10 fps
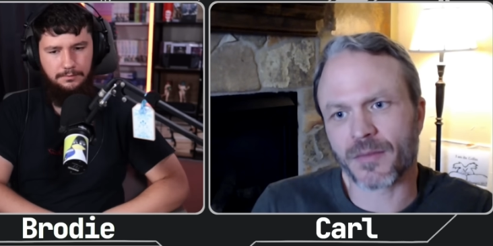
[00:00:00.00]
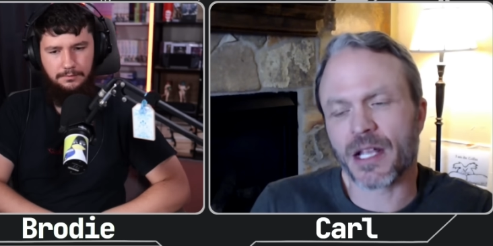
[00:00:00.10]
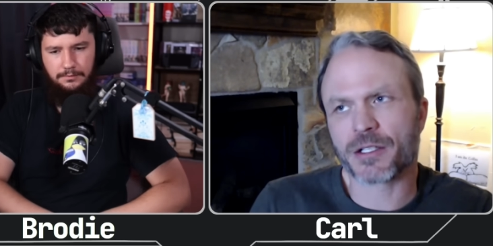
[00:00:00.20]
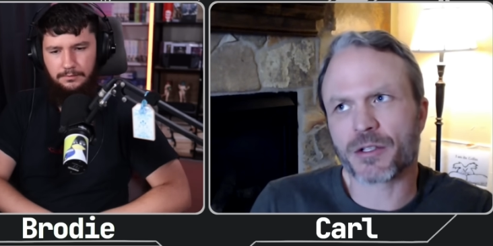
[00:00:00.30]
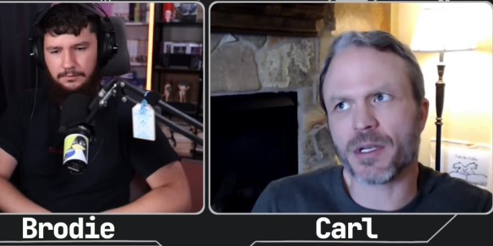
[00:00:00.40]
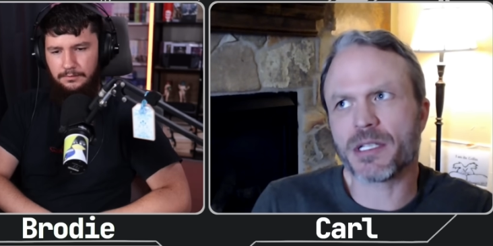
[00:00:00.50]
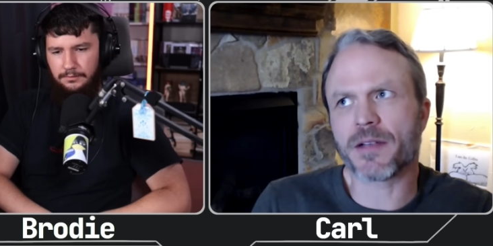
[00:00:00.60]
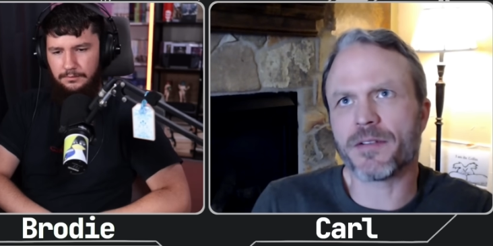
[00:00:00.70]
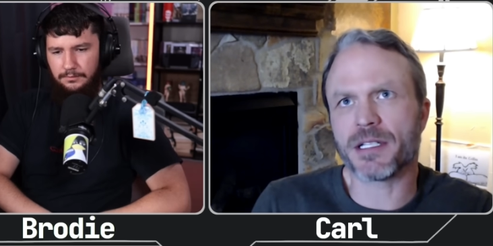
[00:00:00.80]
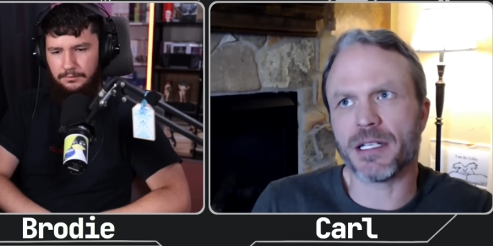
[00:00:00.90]

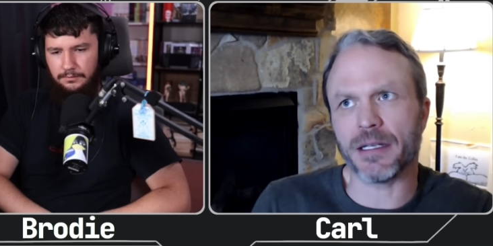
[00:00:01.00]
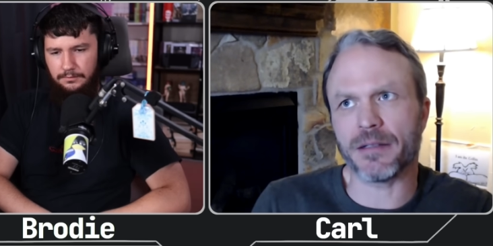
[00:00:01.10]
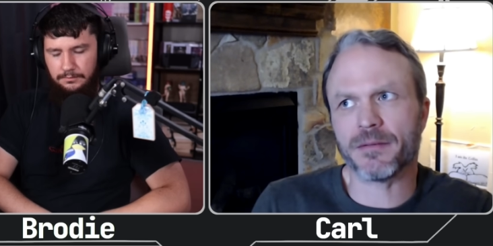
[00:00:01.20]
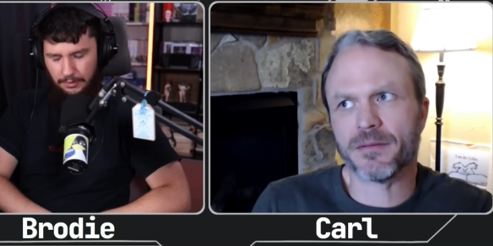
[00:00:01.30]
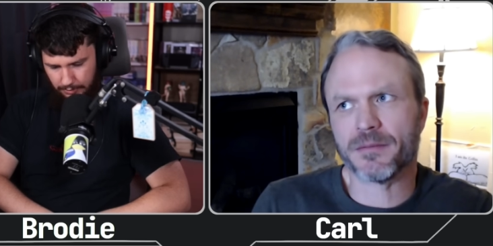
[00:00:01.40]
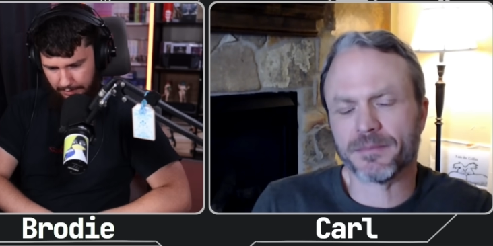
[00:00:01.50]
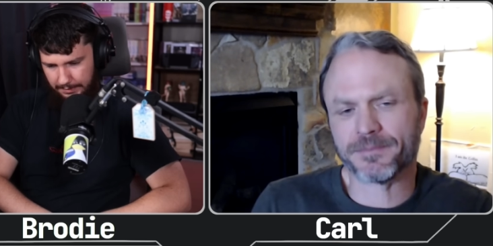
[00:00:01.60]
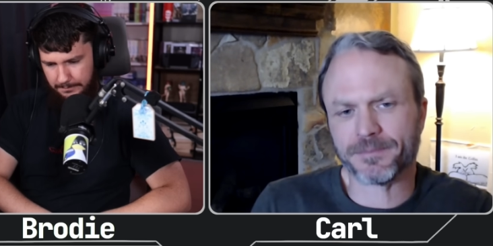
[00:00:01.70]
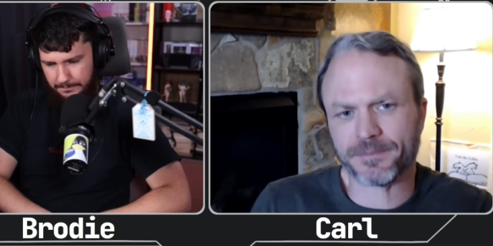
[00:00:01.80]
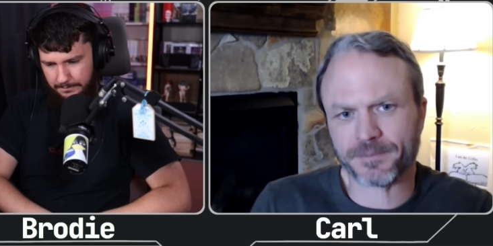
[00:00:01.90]
Speaker 1: 2017.
Speaker 2: Okay.
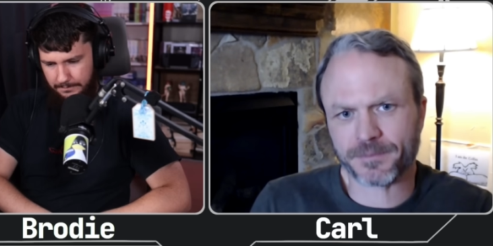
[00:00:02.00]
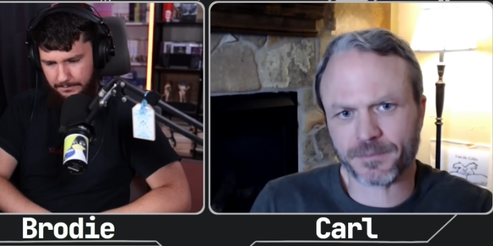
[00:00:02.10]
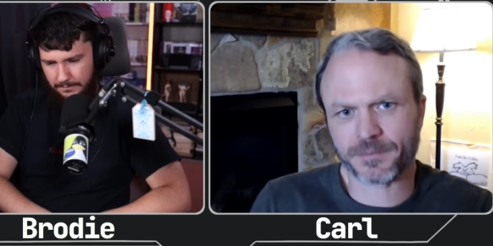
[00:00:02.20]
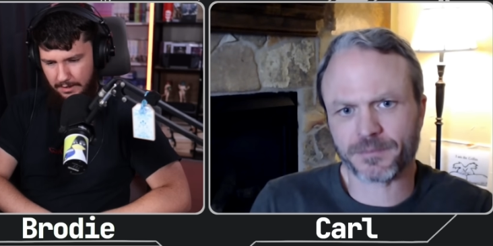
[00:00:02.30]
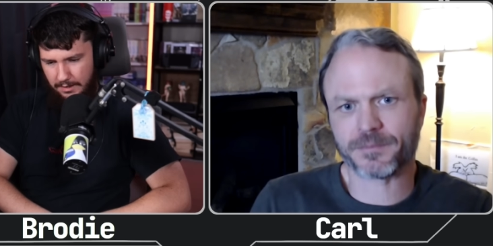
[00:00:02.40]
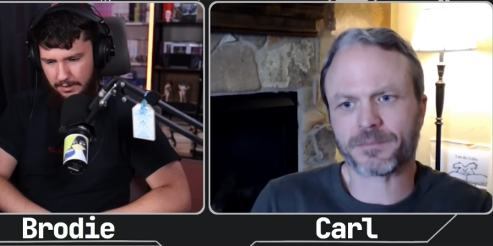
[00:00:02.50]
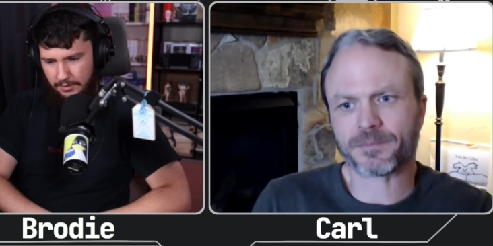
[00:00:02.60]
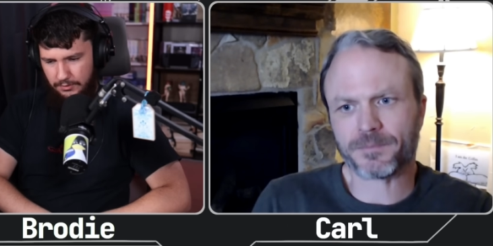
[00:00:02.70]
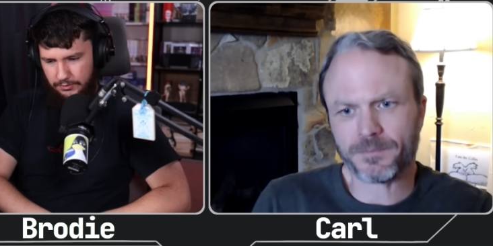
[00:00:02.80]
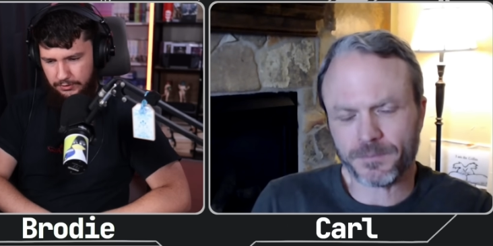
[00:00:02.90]

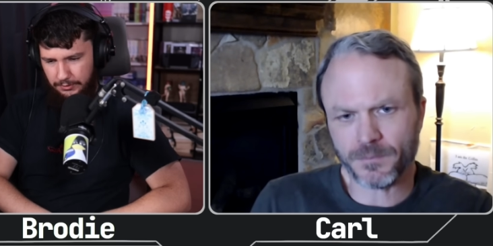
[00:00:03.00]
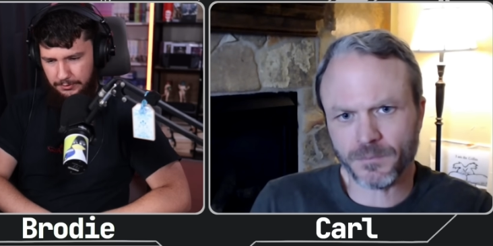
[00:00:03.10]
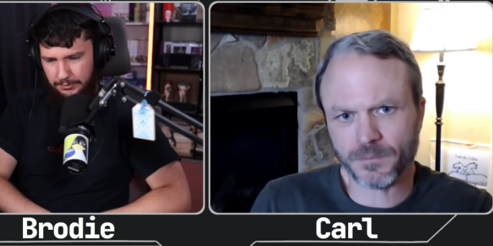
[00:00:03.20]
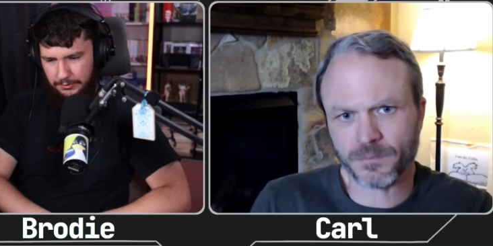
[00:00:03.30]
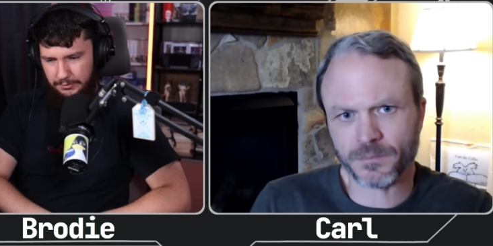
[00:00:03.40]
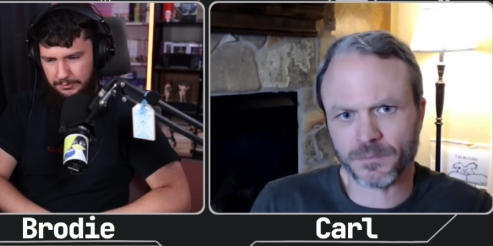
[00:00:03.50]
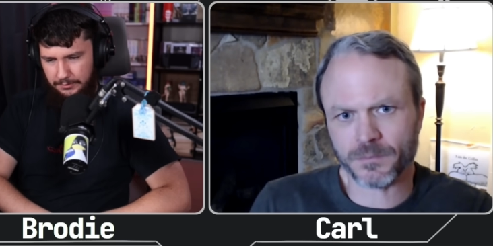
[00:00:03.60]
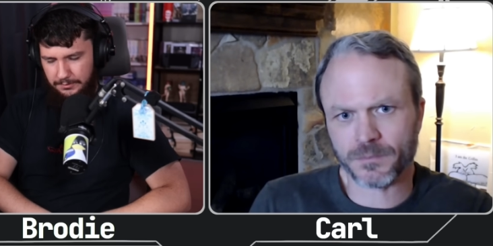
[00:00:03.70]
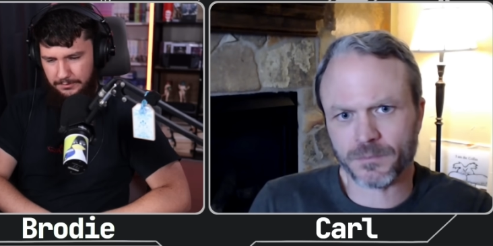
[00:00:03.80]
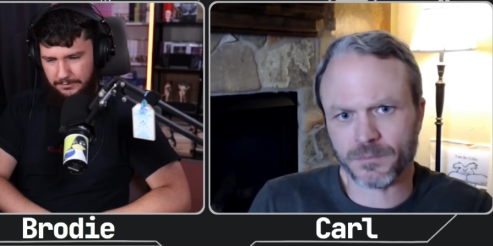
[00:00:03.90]
So,
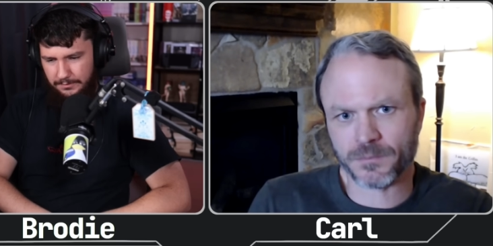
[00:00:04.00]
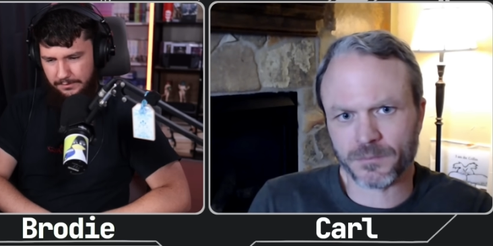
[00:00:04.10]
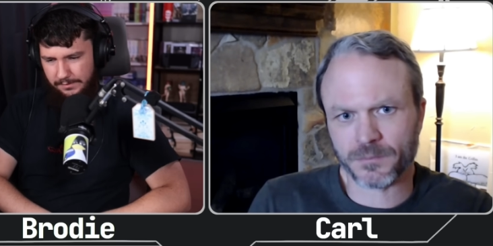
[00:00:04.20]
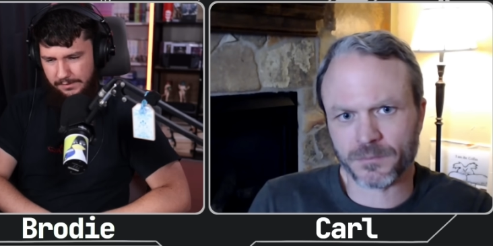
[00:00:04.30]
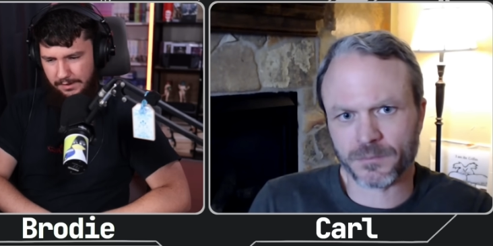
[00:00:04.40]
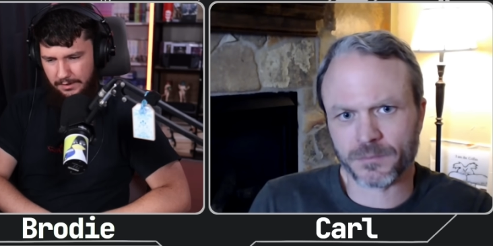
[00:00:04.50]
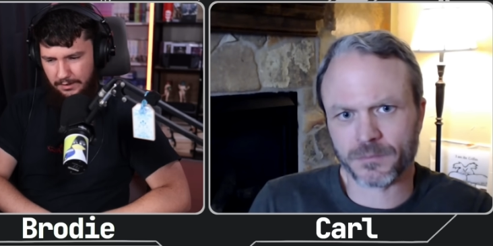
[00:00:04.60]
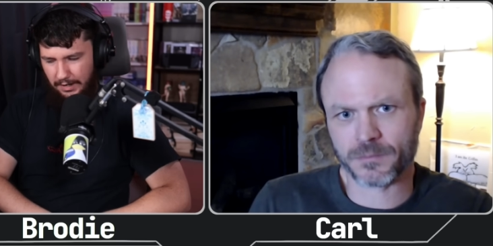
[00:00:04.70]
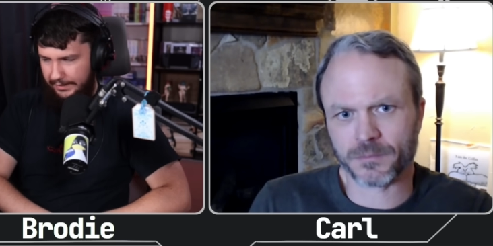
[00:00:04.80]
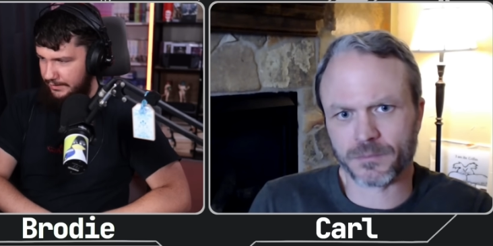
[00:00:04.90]
I
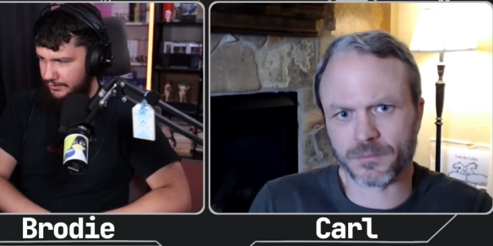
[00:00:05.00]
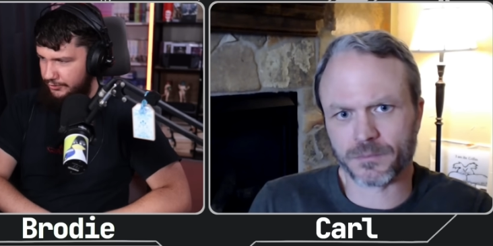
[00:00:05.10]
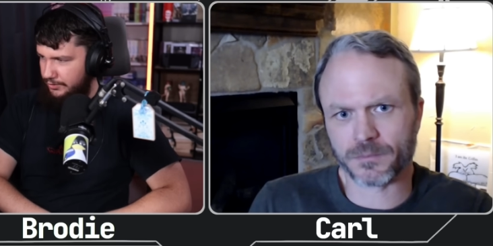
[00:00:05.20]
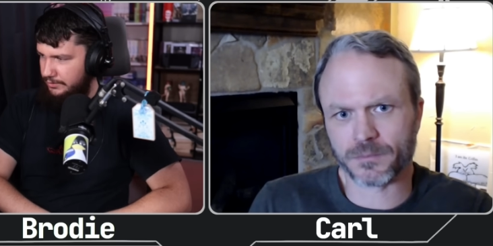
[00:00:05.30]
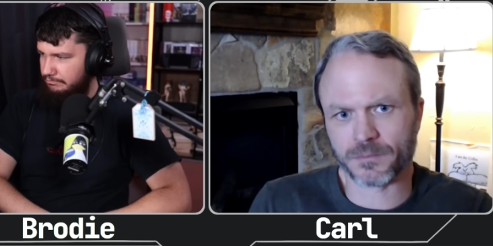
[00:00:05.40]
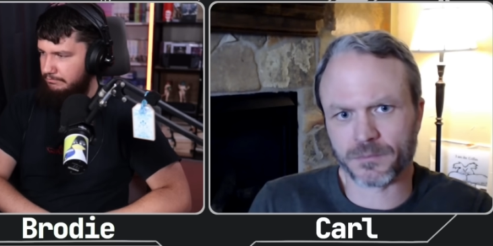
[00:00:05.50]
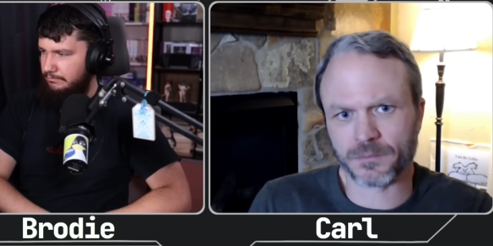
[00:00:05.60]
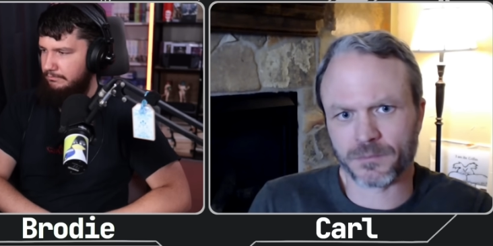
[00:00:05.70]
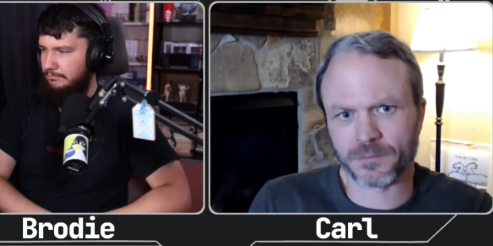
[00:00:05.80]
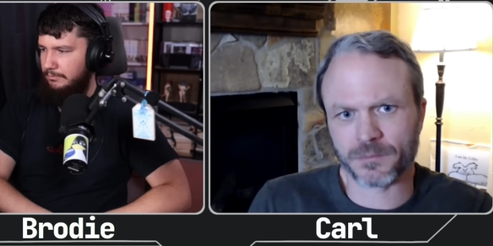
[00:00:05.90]
guess just
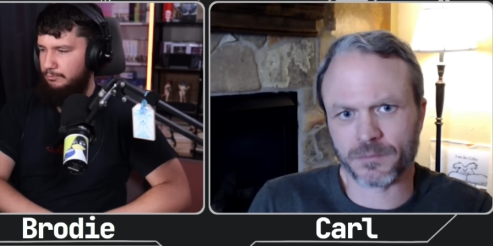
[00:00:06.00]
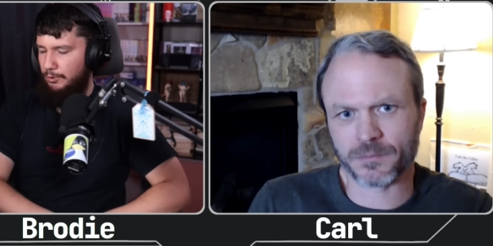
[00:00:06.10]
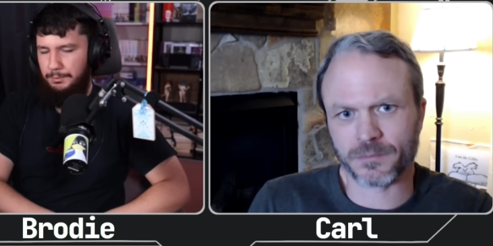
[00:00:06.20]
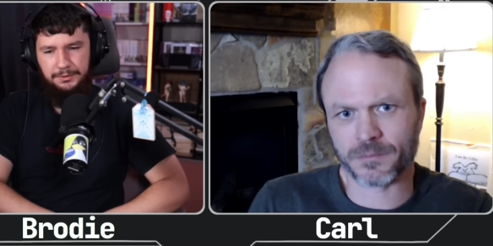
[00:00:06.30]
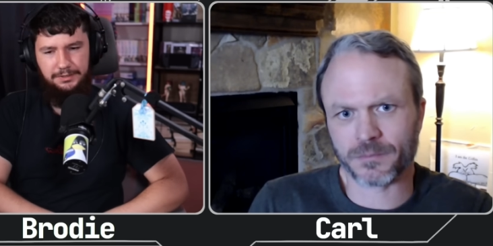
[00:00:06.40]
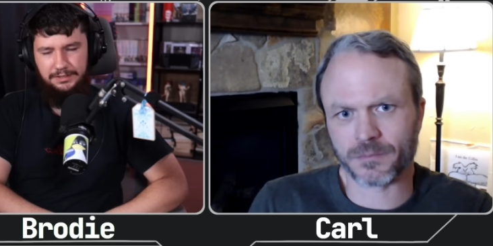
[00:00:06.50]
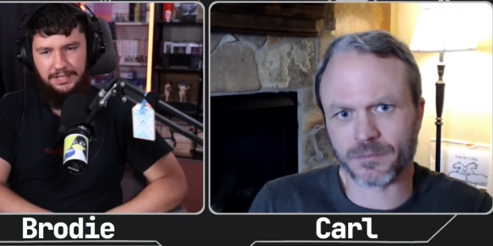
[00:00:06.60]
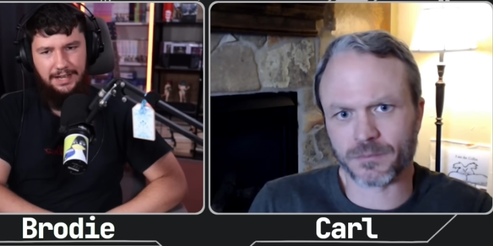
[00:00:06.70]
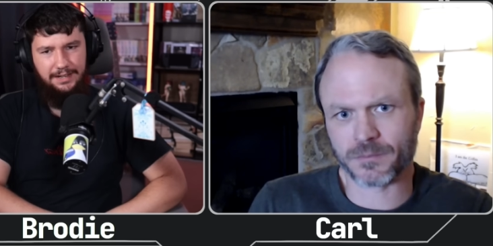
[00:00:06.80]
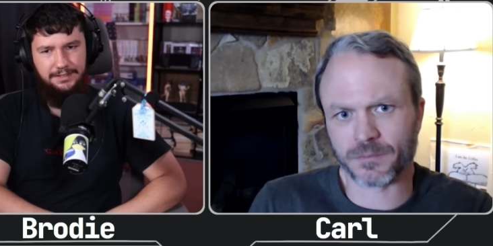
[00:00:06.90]
what was
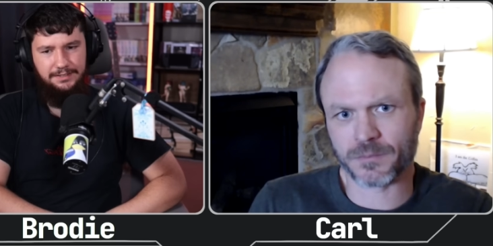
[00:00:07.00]
that